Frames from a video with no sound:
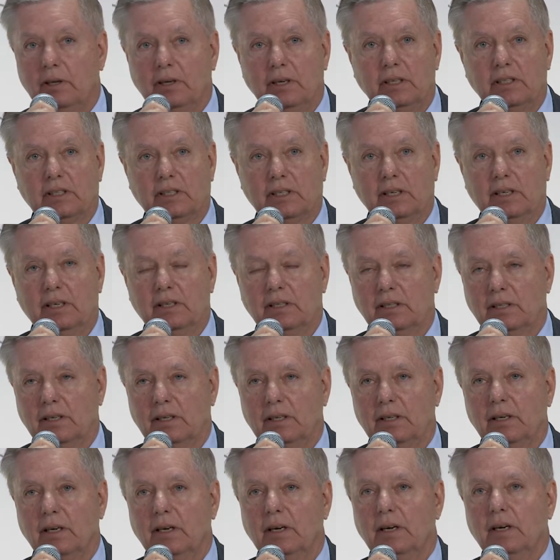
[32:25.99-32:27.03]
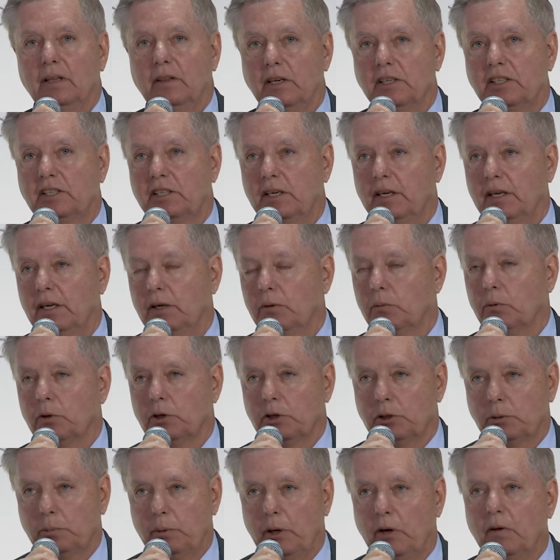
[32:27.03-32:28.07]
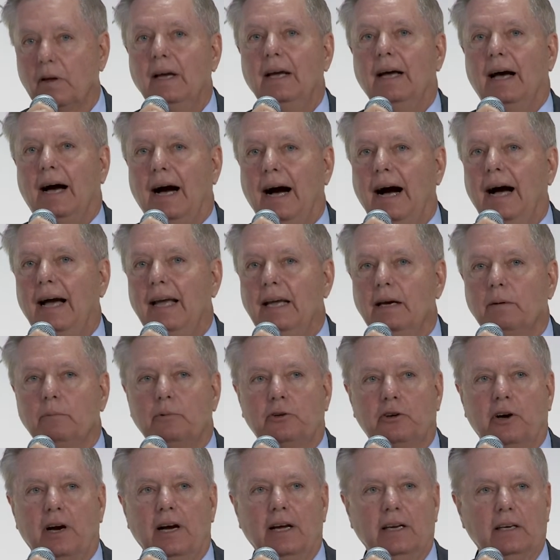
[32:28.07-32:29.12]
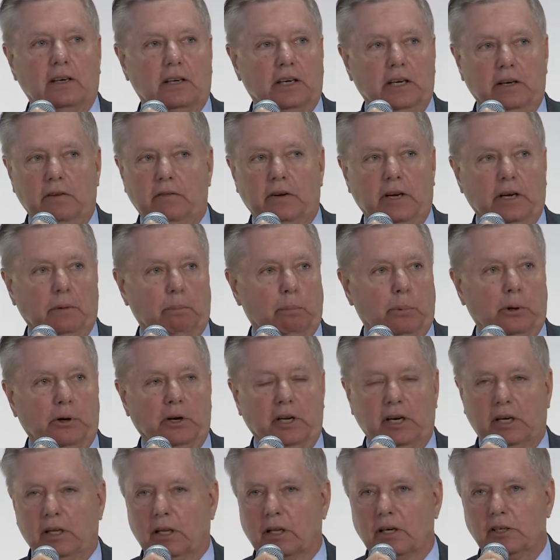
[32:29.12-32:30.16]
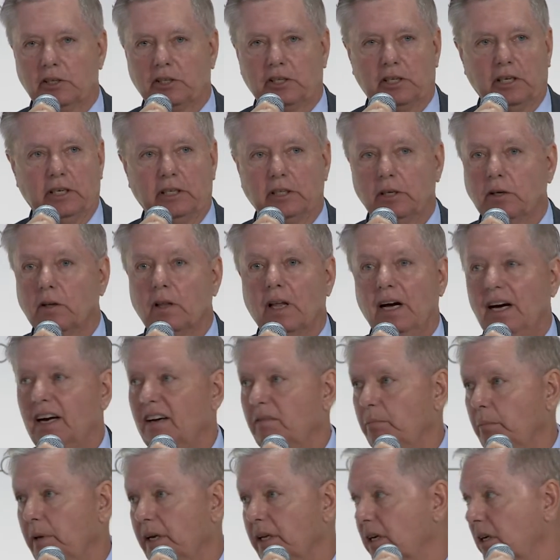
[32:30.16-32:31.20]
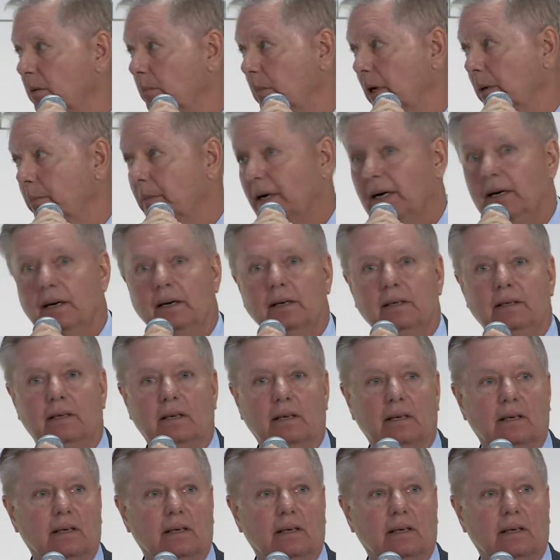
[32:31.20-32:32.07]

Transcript: It says that the Senate will dispose. I am trying to give a pretty clear signal. I have made up my mind.